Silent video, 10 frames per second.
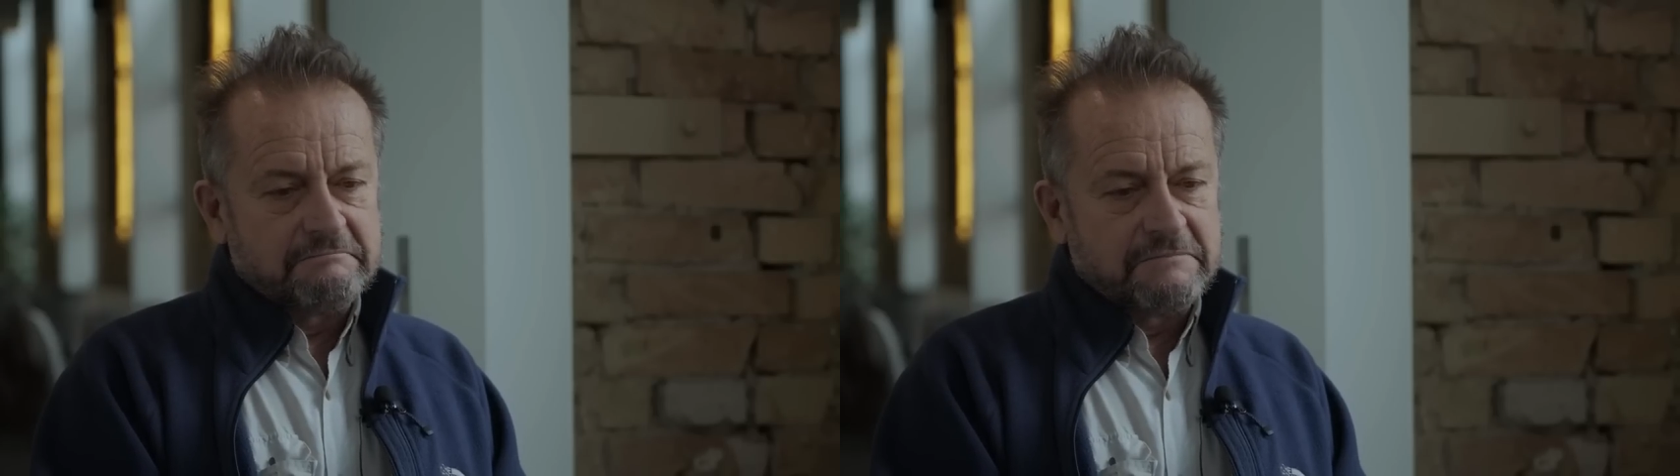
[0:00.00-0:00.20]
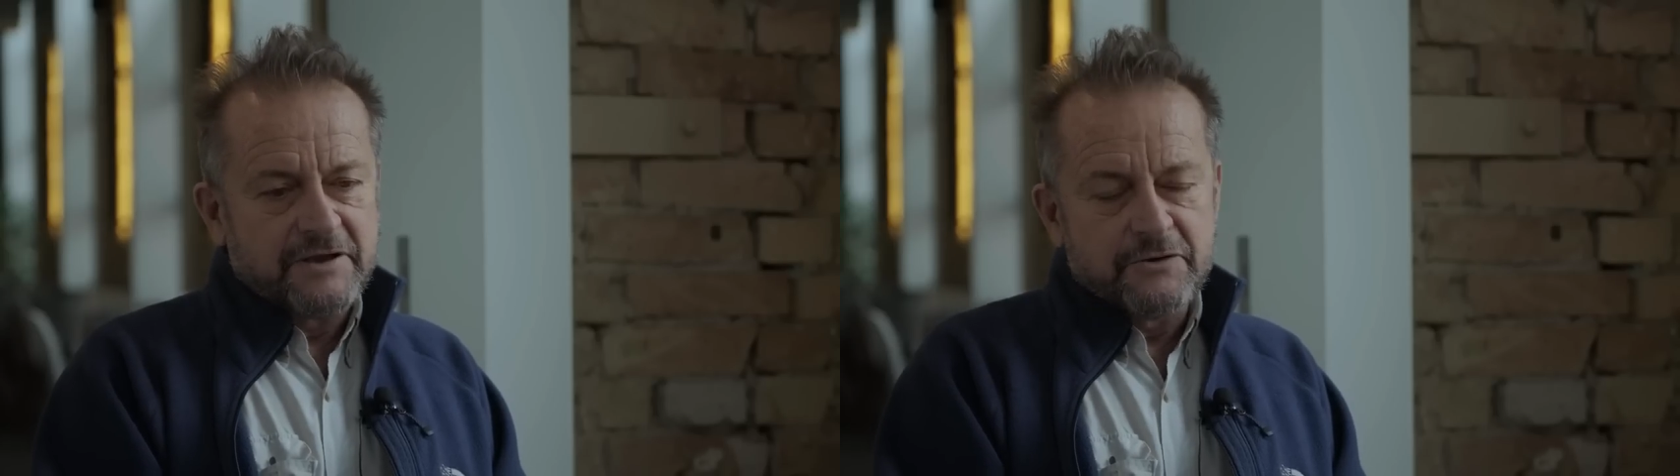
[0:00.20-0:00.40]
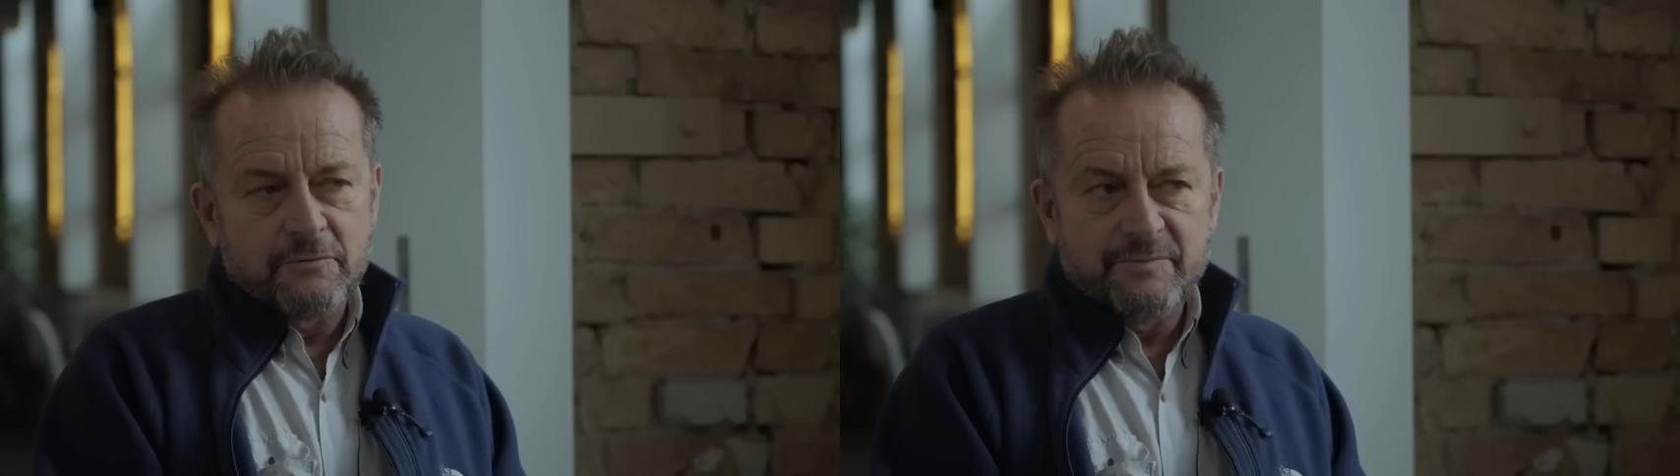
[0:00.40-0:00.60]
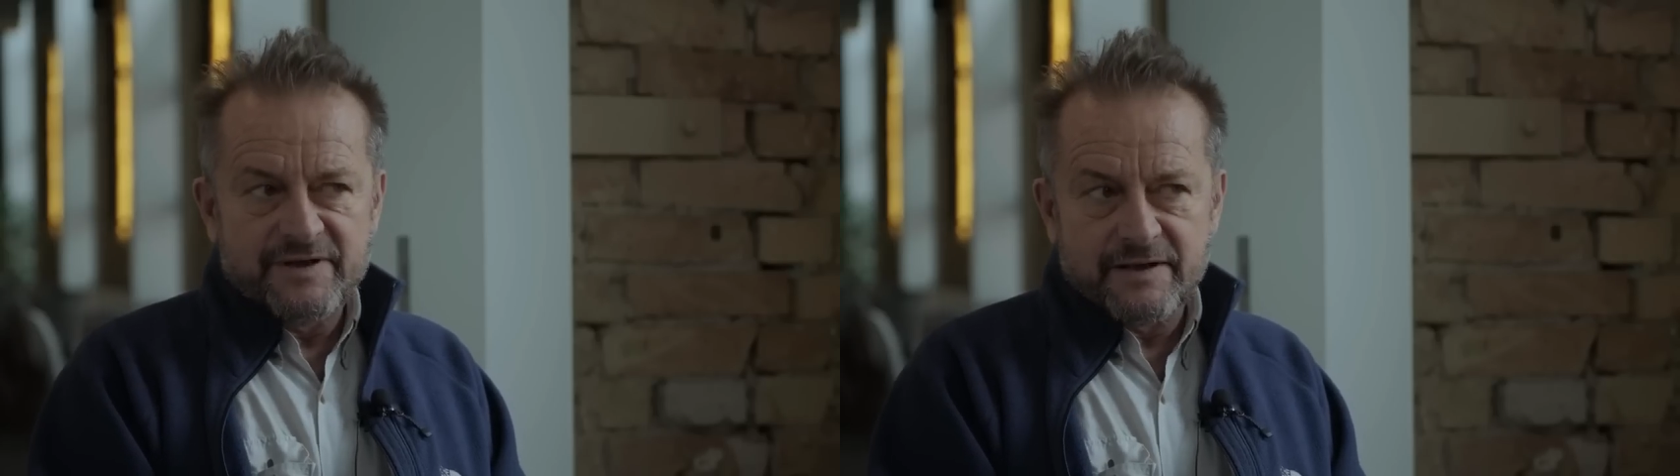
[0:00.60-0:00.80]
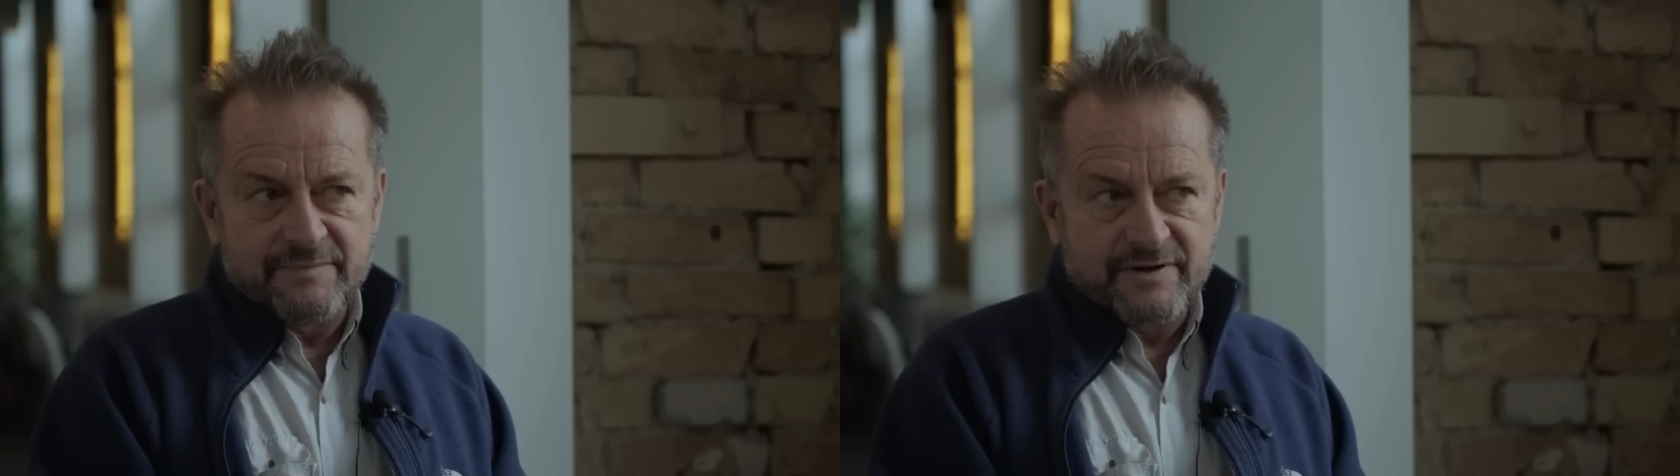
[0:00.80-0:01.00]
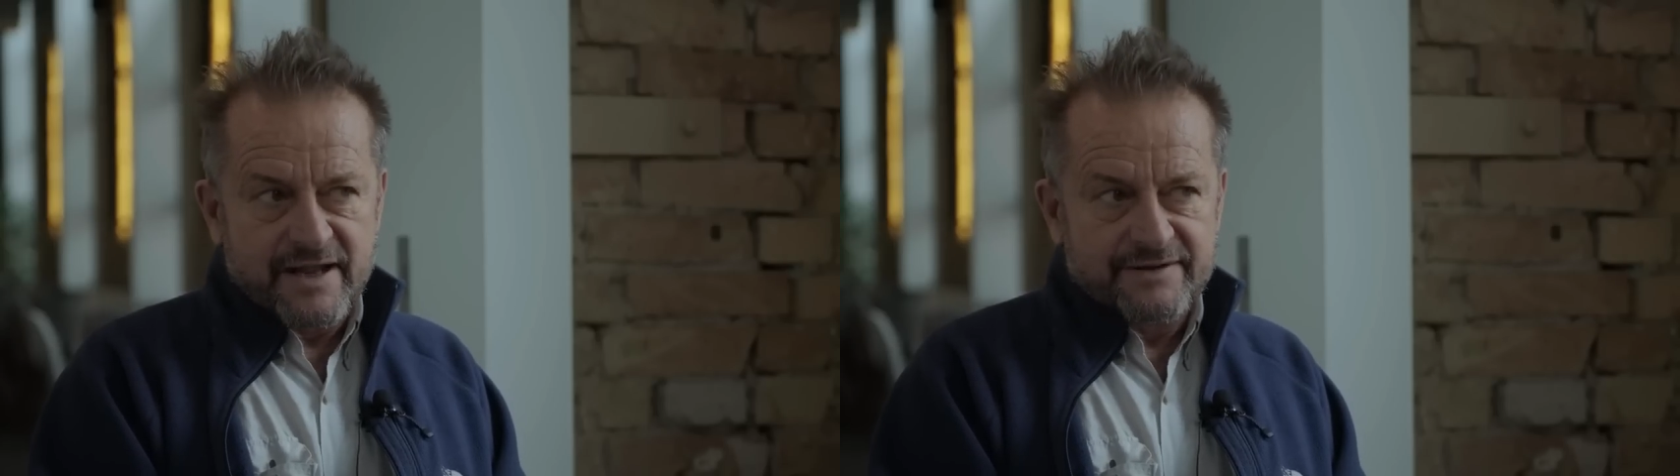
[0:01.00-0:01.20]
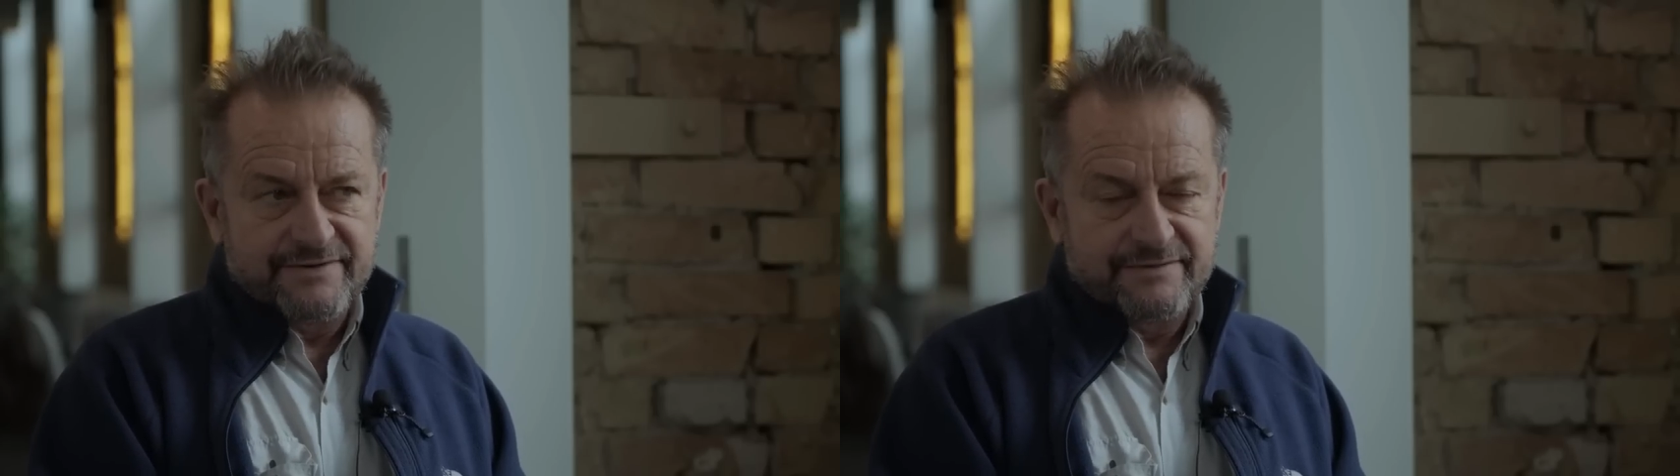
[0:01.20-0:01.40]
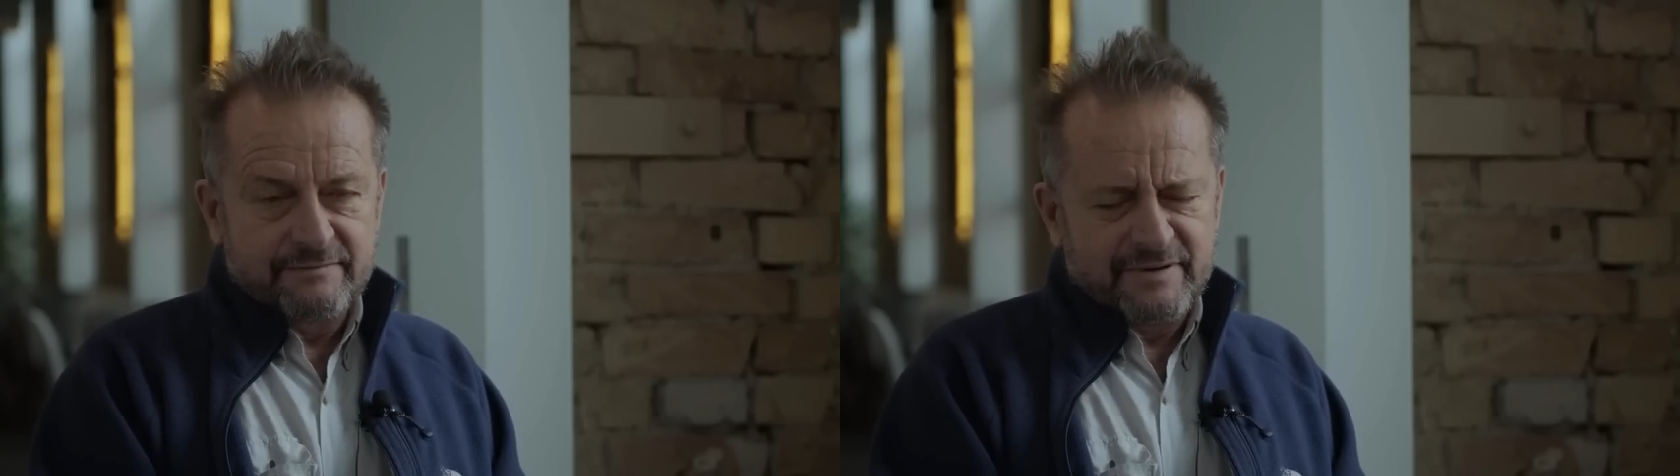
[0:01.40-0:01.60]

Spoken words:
the European press,